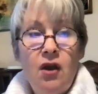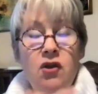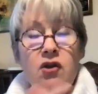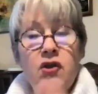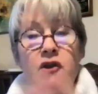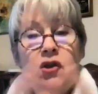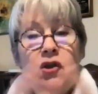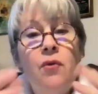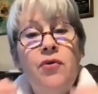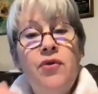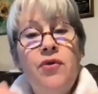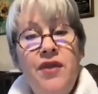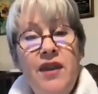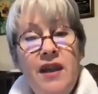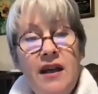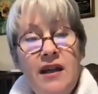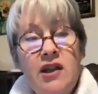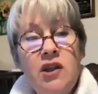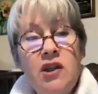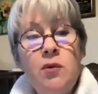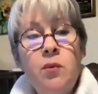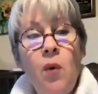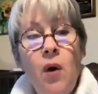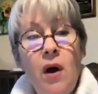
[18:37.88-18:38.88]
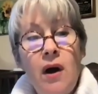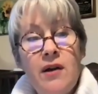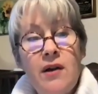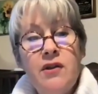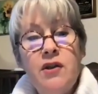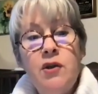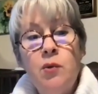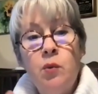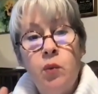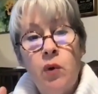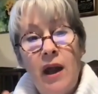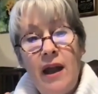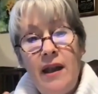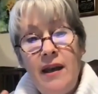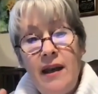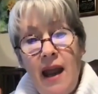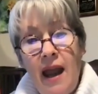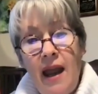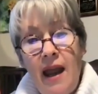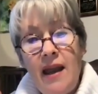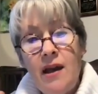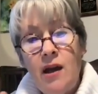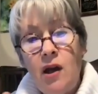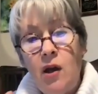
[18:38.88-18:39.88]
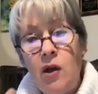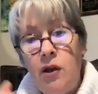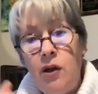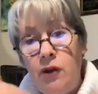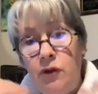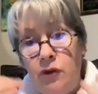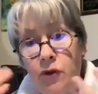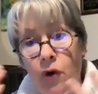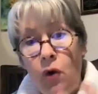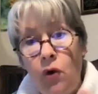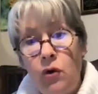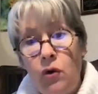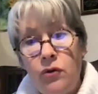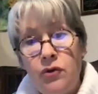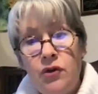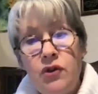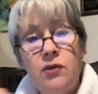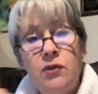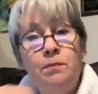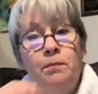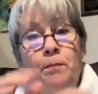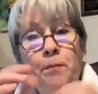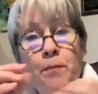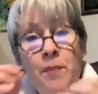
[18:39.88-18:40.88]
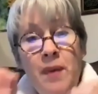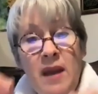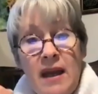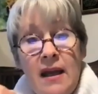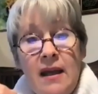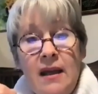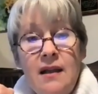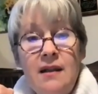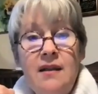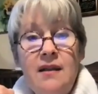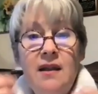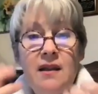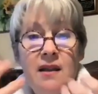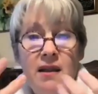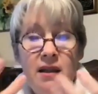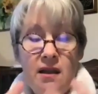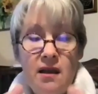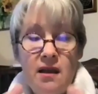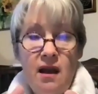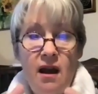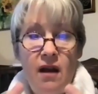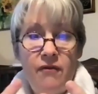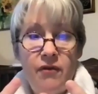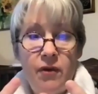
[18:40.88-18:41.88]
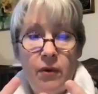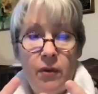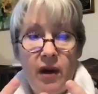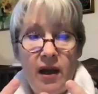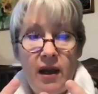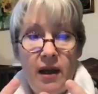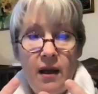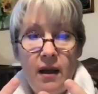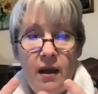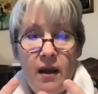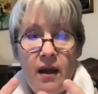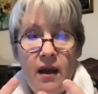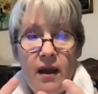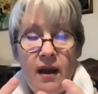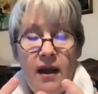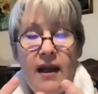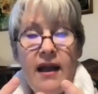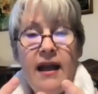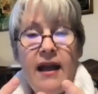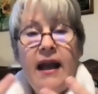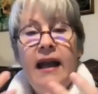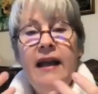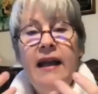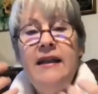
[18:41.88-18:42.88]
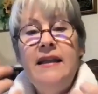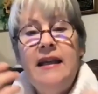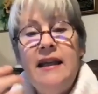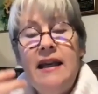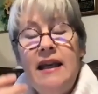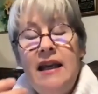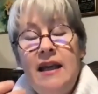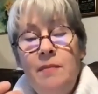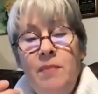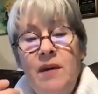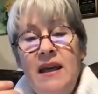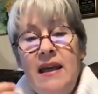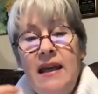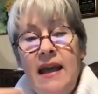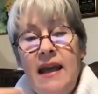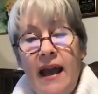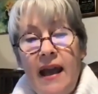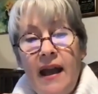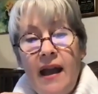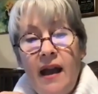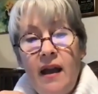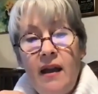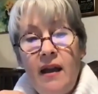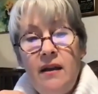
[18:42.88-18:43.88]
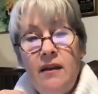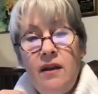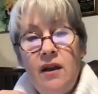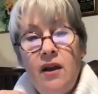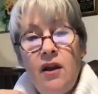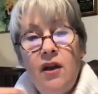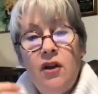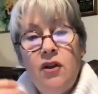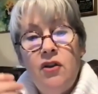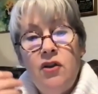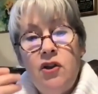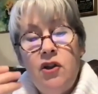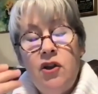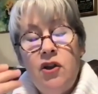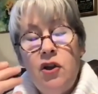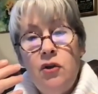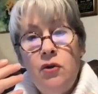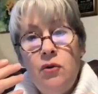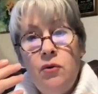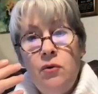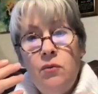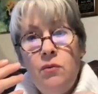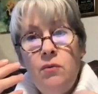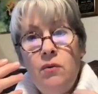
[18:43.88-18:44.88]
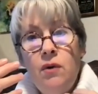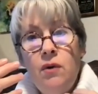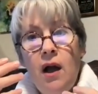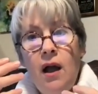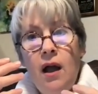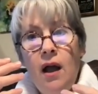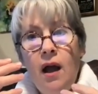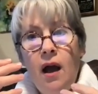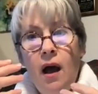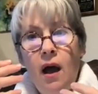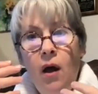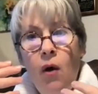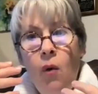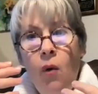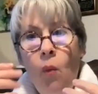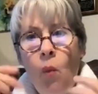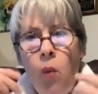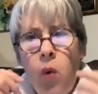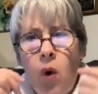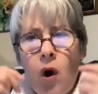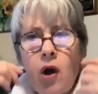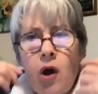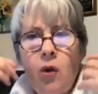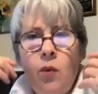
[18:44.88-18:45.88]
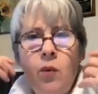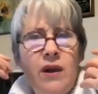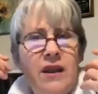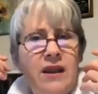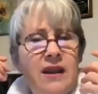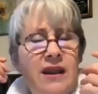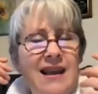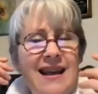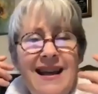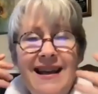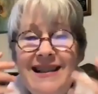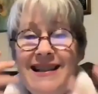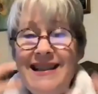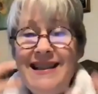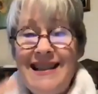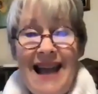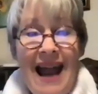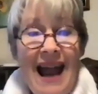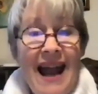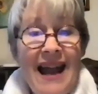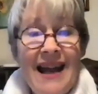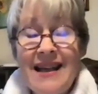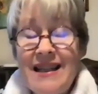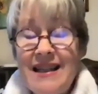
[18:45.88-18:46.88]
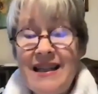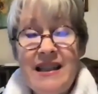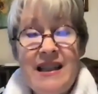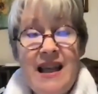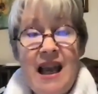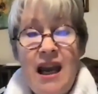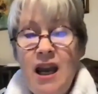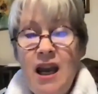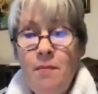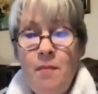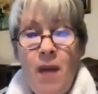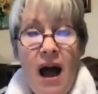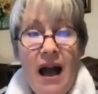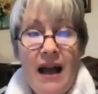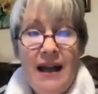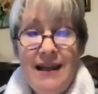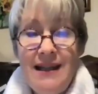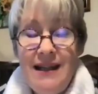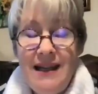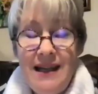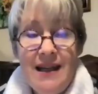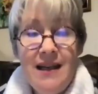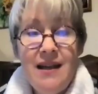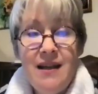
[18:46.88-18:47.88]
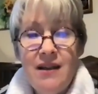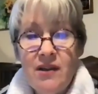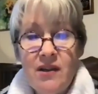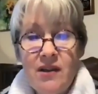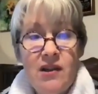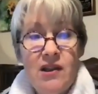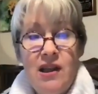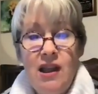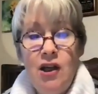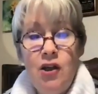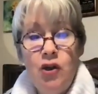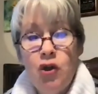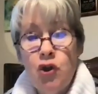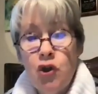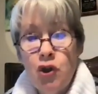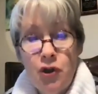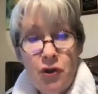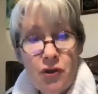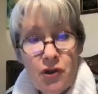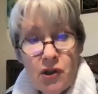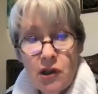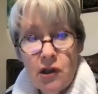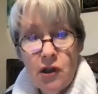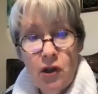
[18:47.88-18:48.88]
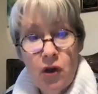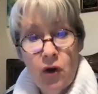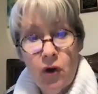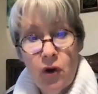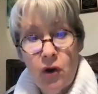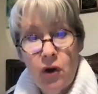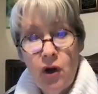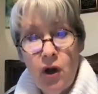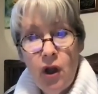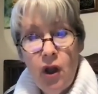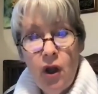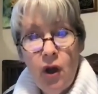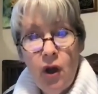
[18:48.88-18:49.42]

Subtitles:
So this was René Quinton's big discovery. And he began to work with the exact same ideas that Schussler